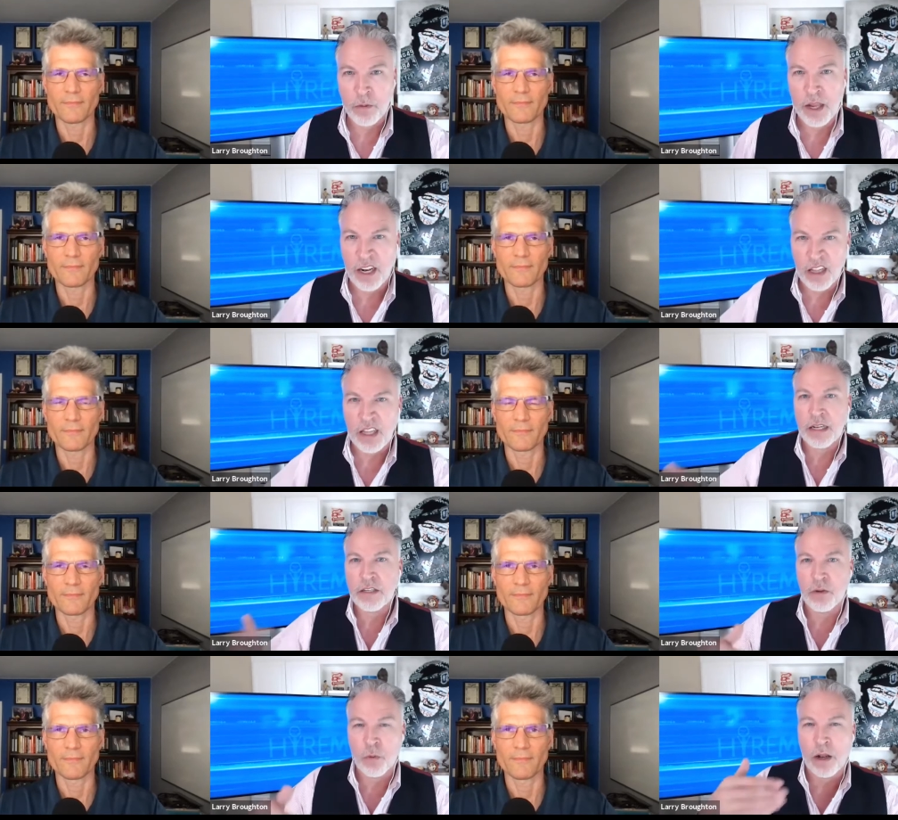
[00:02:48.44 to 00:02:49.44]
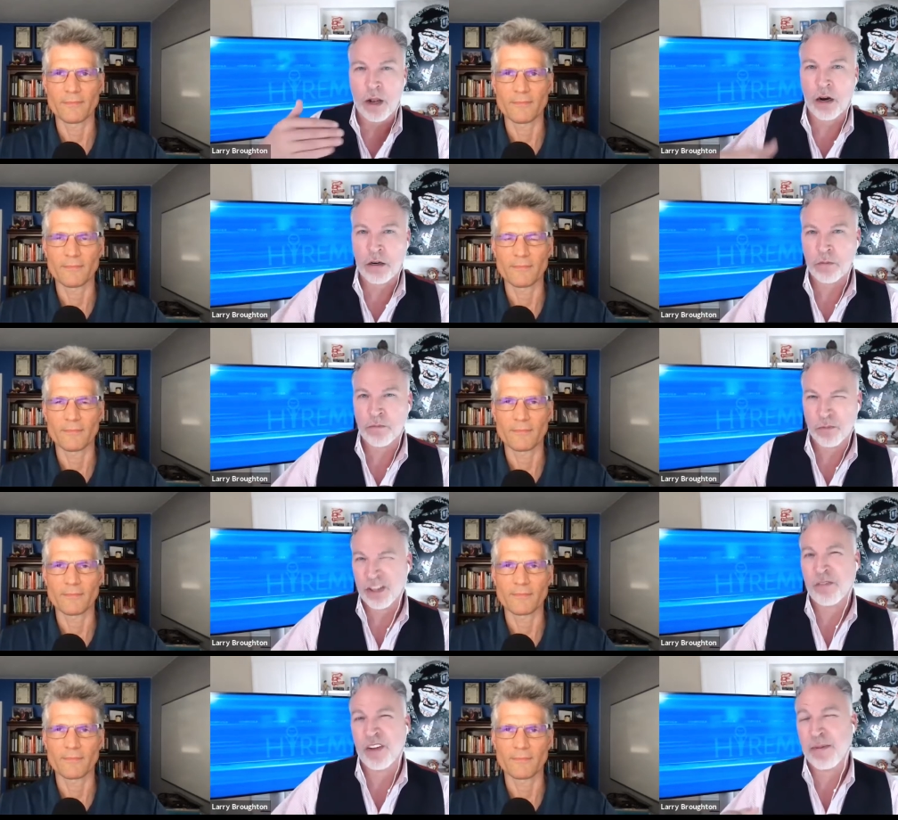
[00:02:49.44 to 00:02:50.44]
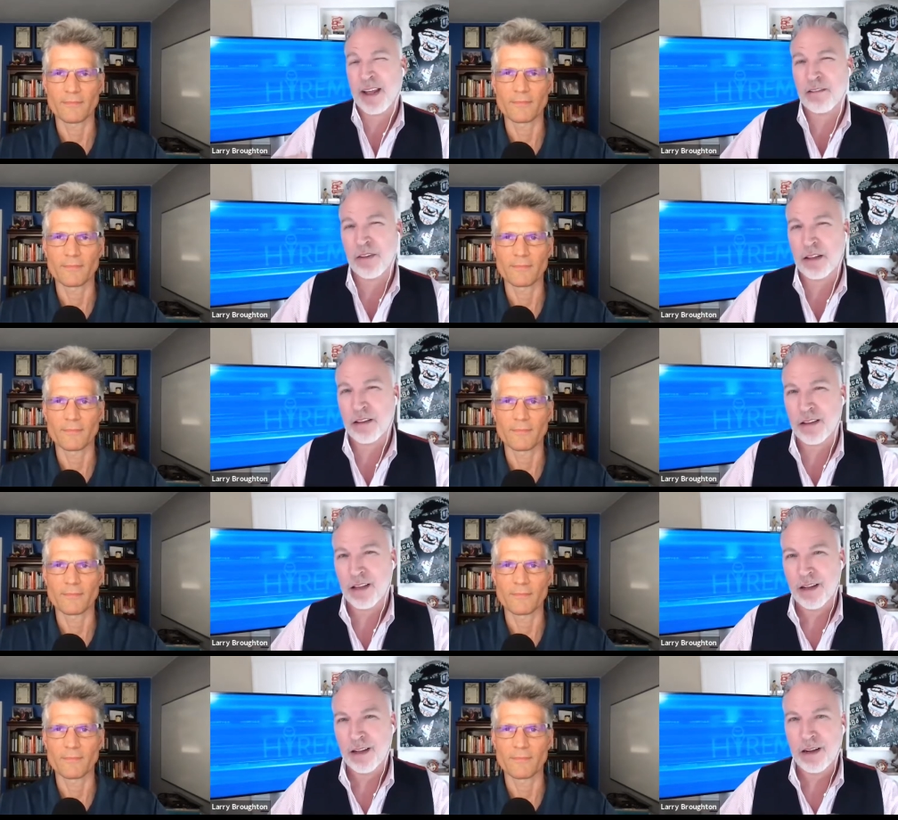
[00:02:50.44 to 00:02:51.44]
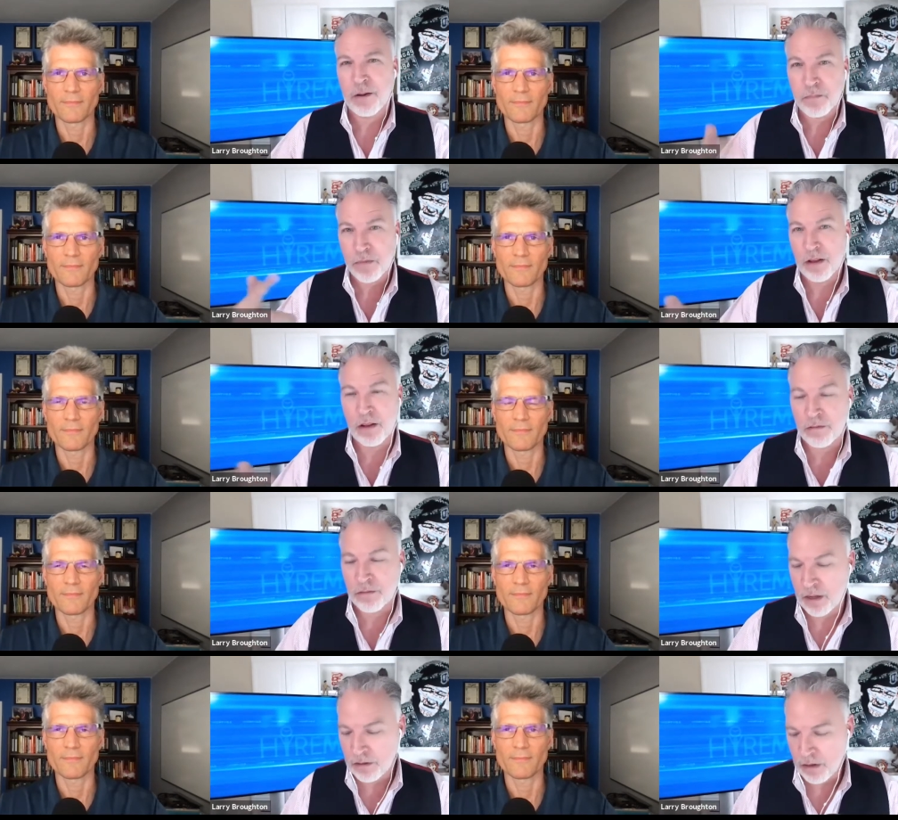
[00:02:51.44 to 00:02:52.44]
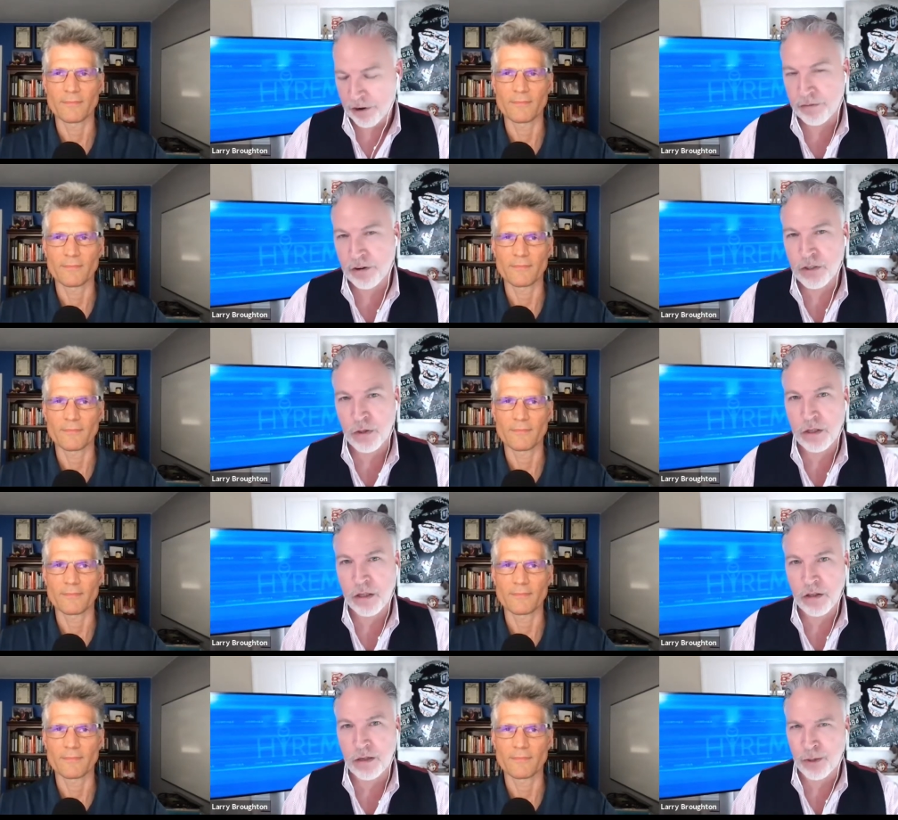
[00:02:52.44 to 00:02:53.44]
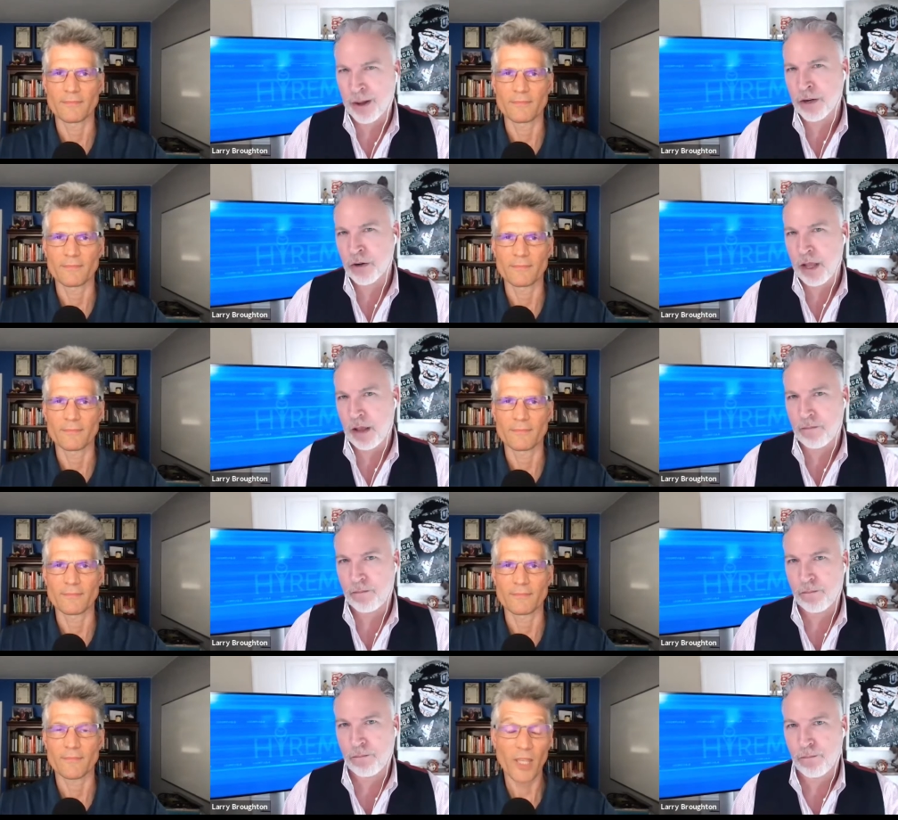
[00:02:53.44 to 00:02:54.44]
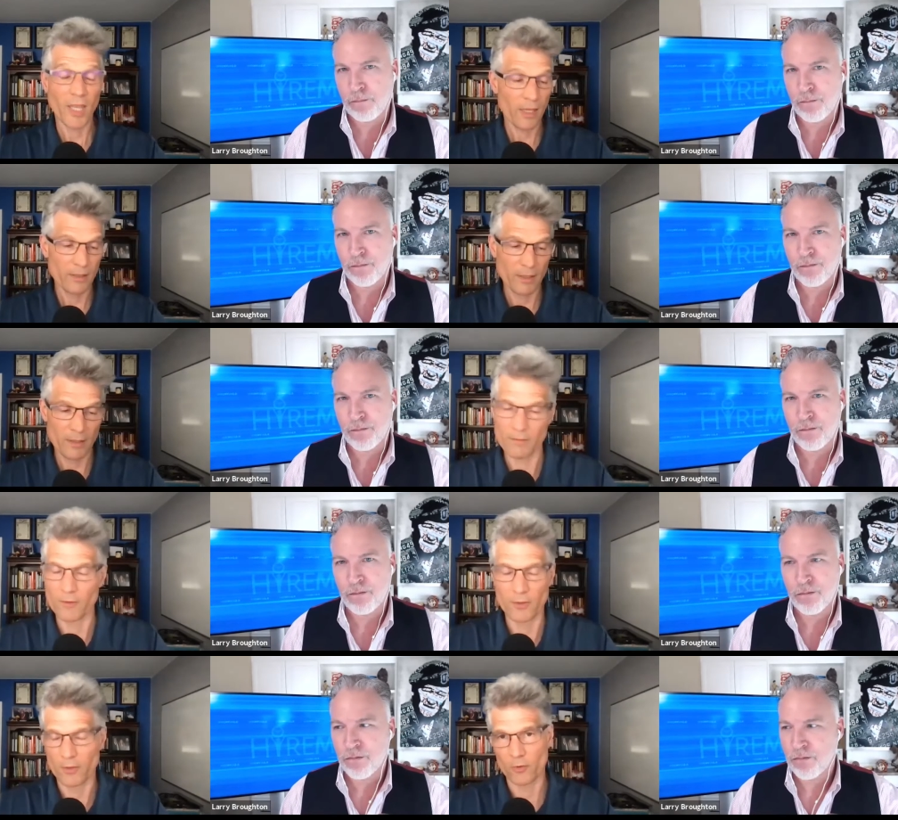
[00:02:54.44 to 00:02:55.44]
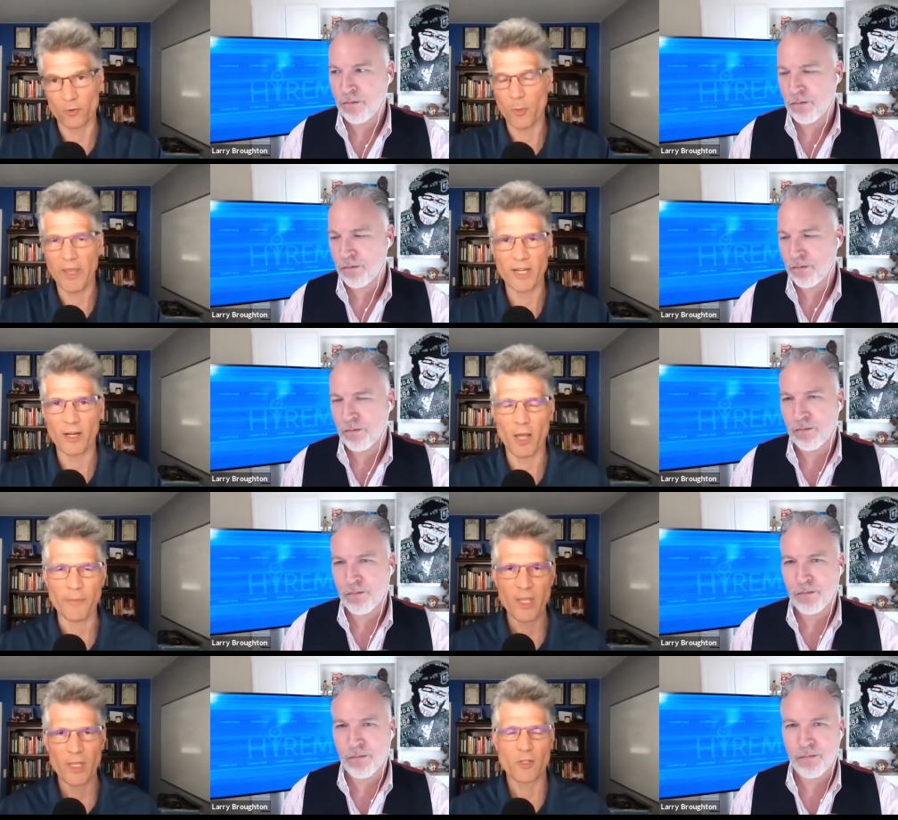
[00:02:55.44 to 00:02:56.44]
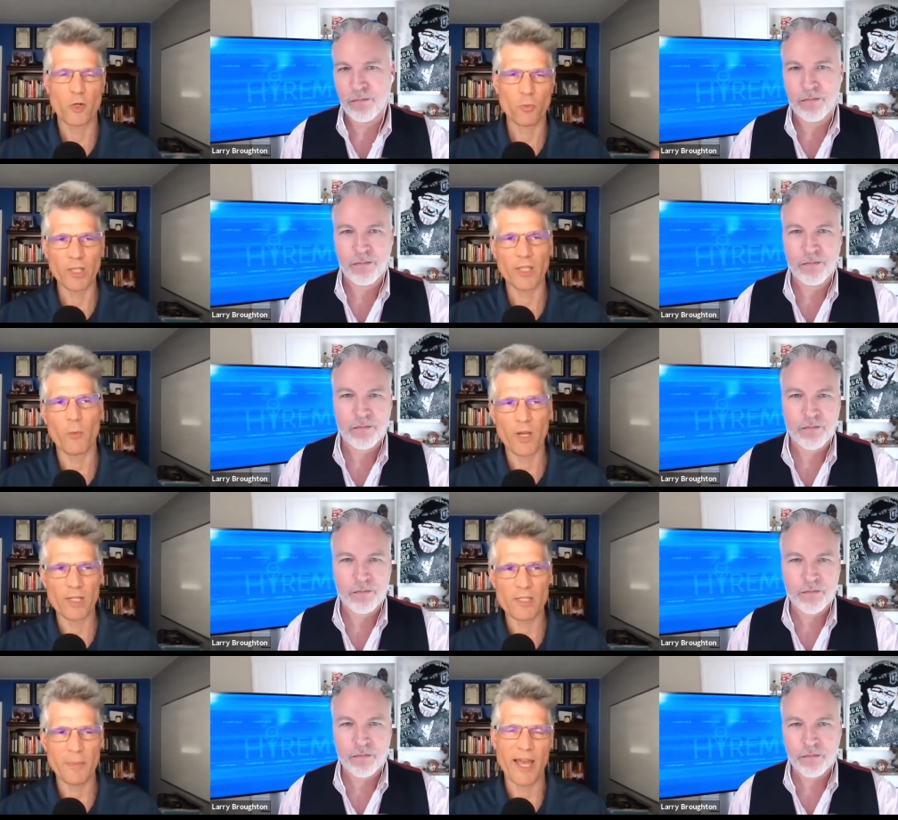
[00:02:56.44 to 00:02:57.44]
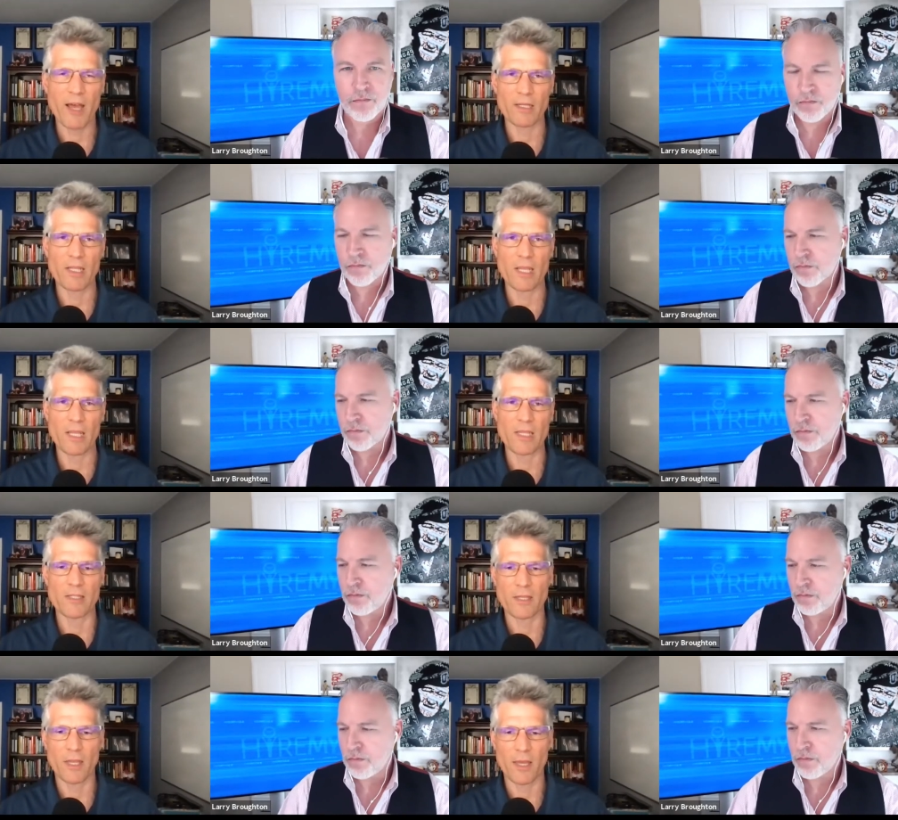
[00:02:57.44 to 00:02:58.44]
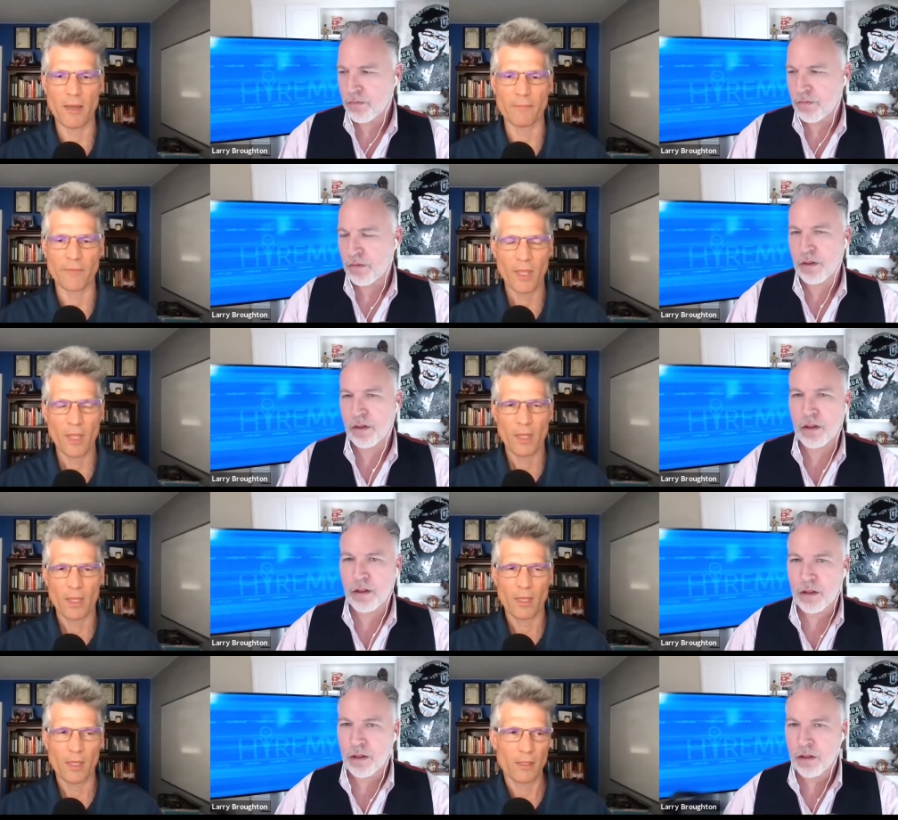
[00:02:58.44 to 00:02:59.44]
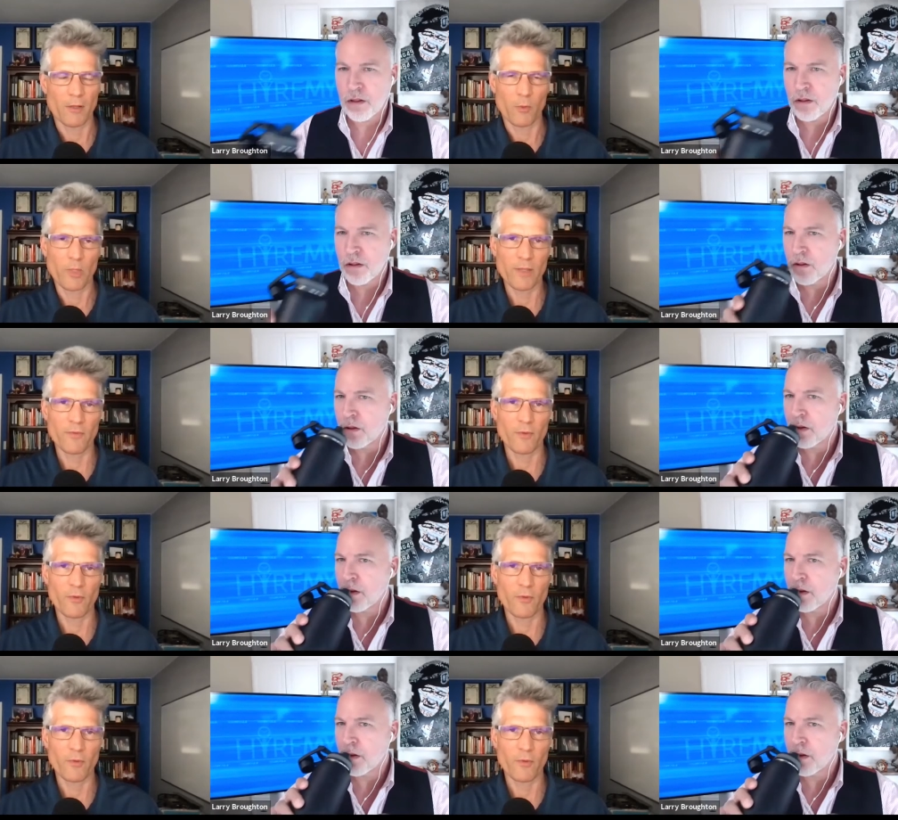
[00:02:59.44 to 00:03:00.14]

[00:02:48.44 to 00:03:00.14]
Speaker 1: we can kind of lead into what are some specific benefits of uh, hiring a virtual assistant. Do you mind doing that?
Speaker 2: Yeah, then don't, don't mind at all. So really what it's about is, um, you know, we've,